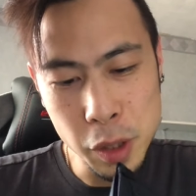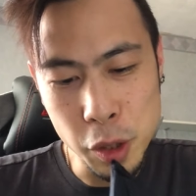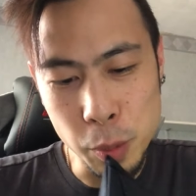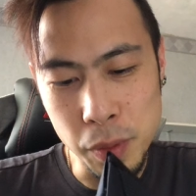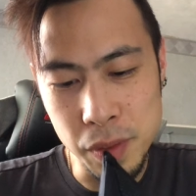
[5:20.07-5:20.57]
you
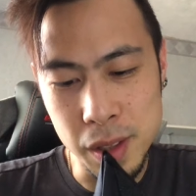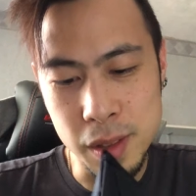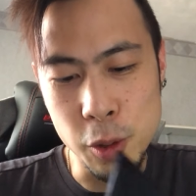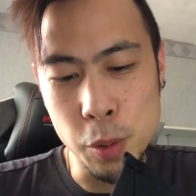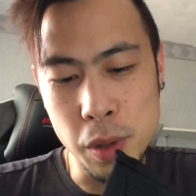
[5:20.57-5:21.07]
know, with this
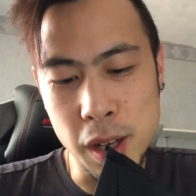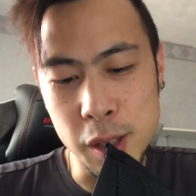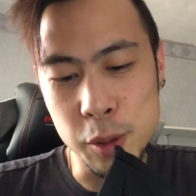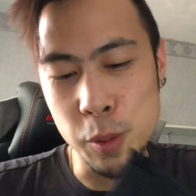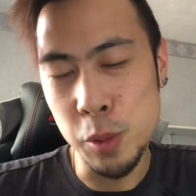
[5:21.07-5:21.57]
whole
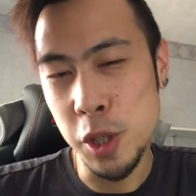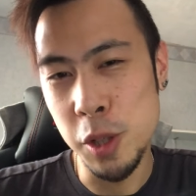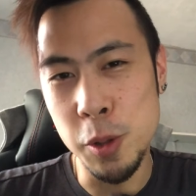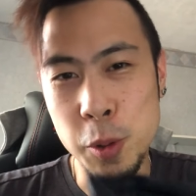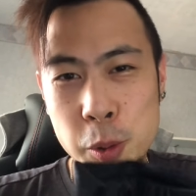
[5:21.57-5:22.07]

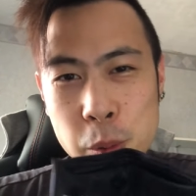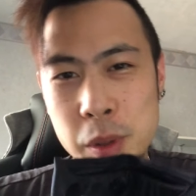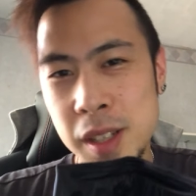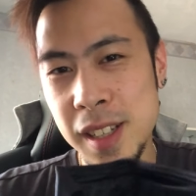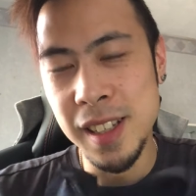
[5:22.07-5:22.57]
Isochill,
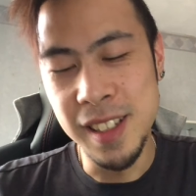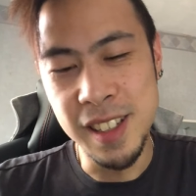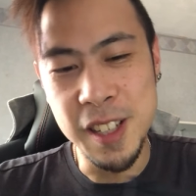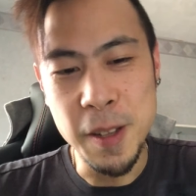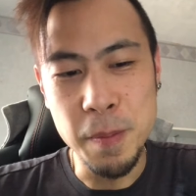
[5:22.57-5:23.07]

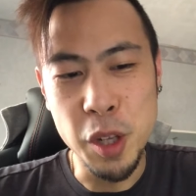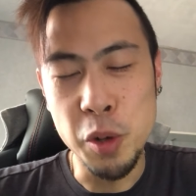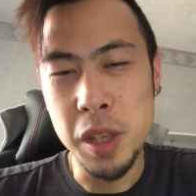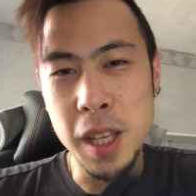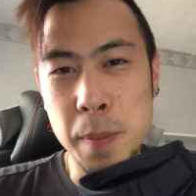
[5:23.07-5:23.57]
you
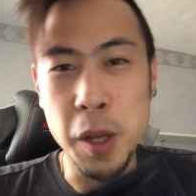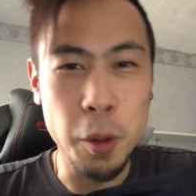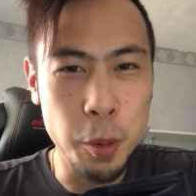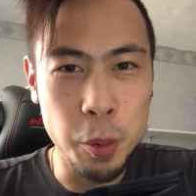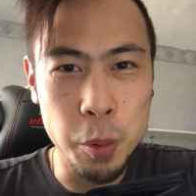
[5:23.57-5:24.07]
know,
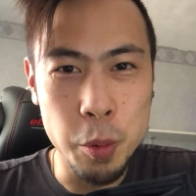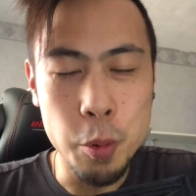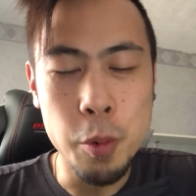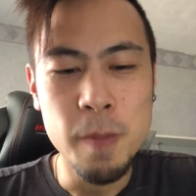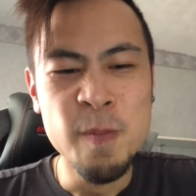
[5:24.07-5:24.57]
keeping
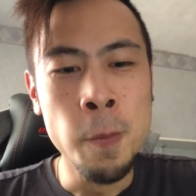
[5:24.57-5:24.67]
cool.